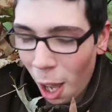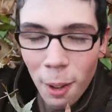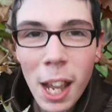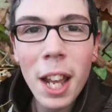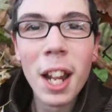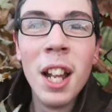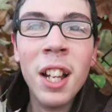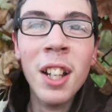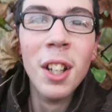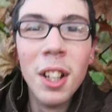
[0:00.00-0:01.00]
Oh man!
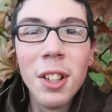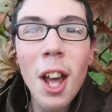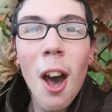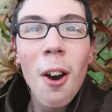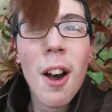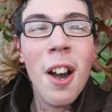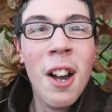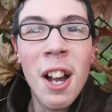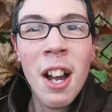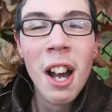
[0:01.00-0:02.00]
No!
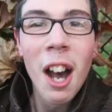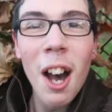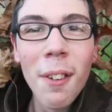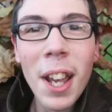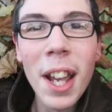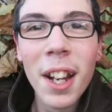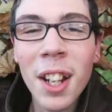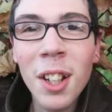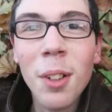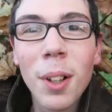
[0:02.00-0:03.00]
Oh man!
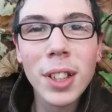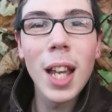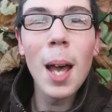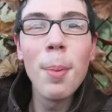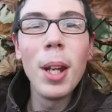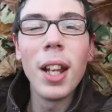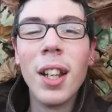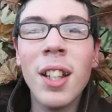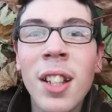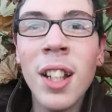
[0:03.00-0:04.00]
What is happening?